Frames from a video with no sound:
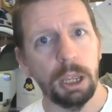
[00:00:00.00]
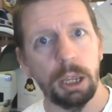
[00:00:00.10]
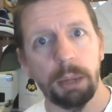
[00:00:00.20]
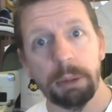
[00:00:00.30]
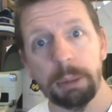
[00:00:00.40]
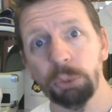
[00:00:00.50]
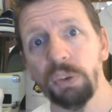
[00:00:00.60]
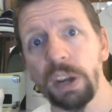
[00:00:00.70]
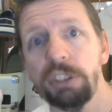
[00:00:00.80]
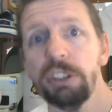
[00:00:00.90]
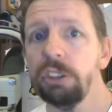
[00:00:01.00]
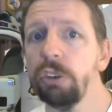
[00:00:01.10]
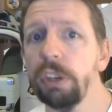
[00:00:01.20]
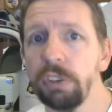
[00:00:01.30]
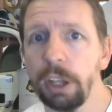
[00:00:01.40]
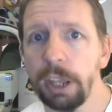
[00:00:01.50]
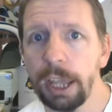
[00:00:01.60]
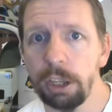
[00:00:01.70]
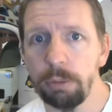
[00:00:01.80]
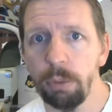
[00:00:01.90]
people's faces or anything like
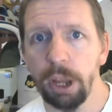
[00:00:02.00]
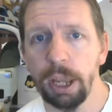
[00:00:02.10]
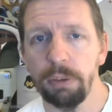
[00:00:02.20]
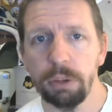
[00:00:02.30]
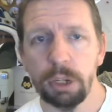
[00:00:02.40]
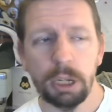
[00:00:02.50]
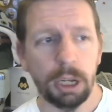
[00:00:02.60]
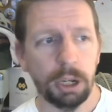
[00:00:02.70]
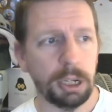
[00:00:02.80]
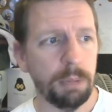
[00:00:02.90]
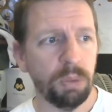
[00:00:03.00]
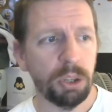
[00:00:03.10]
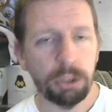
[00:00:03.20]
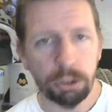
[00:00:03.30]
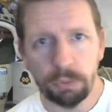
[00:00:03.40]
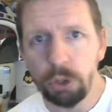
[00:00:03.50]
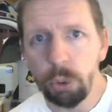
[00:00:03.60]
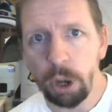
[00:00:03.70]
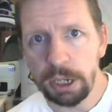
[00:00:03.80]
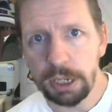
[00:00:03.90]
that that you might have. Okay, so there's a
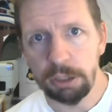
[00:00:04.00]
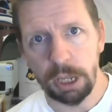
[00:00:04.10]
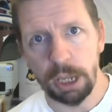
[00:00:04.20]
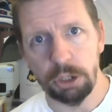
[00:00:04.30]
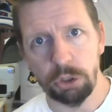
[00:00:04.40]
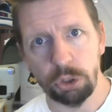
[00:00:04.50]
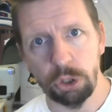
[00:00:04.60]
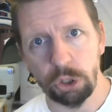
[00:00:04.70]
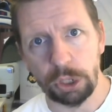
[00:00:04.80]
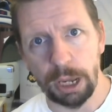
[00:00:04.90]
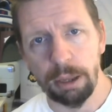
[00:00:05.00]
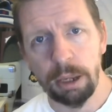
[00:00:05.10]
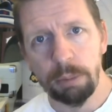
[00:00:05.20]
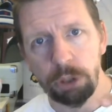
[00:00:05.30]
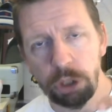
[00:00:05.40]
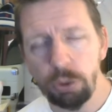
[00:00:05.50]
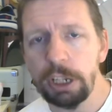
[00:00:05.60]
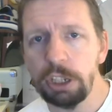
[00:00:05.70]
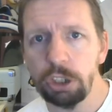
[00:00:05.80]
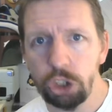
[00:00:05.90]
few ideas there that you can look at, but you
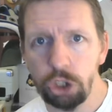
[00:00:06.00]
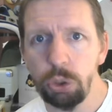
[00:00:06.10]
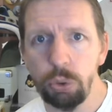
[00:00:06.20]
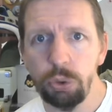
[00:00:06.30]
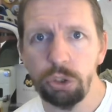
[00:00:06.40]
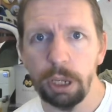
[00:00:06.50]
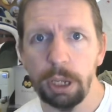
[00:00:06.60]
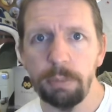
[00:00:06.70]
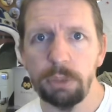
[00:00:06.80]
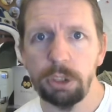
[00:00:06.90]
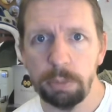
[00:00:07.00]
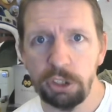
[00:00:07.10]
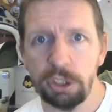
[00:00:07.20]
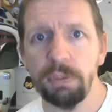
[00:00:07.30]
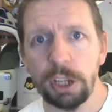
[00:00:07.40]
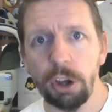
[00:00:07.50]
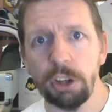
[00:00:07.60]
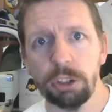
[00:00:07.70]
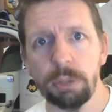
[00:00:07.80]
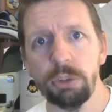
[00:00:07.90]
need to choose specific
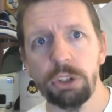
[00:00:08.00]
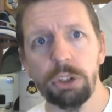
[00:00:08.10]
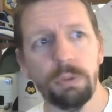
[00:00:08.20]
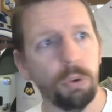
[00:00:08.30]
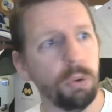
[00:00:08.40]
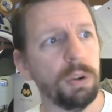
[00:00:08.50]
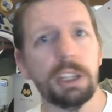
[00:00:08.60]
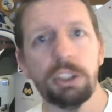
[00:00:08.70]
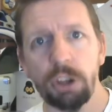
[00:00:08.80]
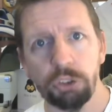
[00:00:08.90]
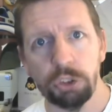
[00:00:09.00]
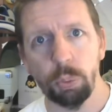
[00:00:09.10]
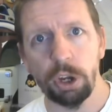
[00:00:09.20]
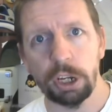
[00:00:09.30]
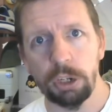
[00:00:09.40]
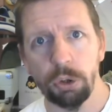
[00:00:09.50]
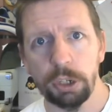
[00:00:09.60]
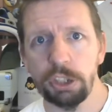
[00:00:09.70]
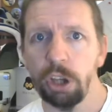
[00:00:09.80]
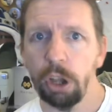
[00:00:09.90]
items that you've already started working
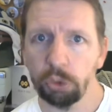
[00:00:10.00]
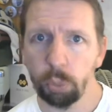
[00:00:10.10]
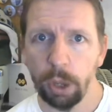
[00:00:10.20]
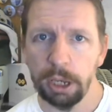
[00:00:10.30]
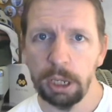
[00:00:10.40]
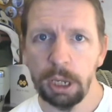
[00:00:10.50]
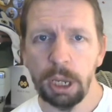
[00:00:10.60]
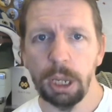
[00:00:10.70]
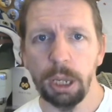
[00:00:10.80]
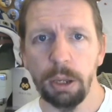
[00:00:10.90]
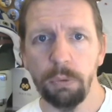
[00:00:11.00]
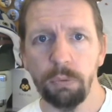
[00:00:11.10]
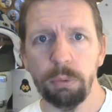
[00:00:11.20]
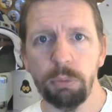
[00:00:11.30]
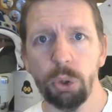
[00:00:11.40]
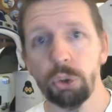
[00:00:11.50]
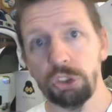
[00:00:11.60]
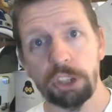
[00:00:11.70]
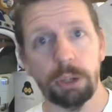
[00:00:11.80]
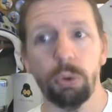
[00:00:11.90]
on in task 1 from your
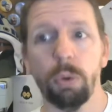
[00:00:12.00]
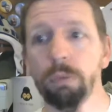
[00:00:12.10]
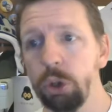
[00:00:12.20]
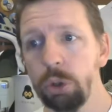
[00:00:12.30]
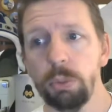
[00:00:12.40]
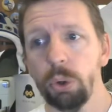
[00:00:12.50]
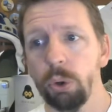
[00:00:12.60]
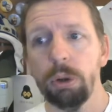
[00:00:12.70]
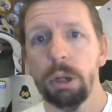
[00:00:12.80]
setup, your room, your